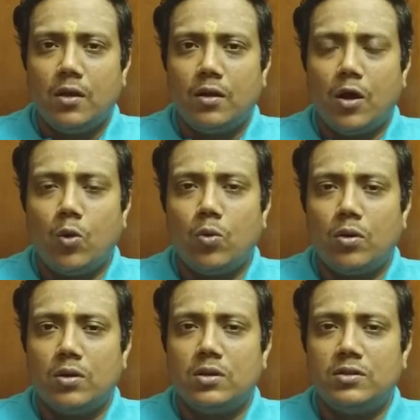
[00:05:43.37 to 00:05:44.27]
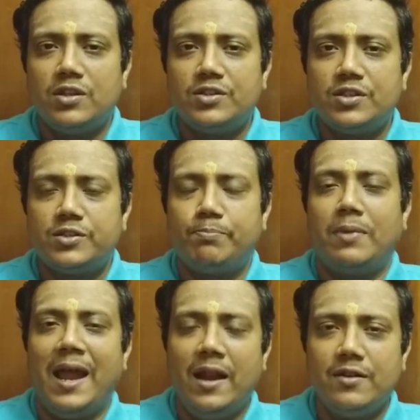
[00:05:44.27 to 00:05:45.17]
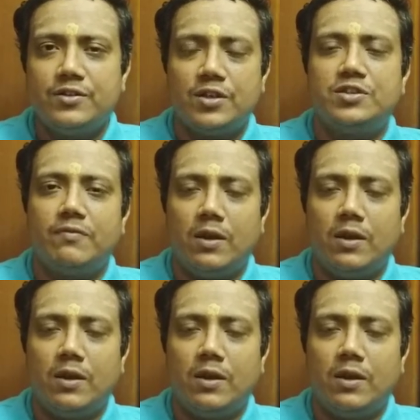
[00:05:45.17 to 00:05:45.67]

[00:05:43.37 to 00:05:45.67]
Now, this is planned in such a way.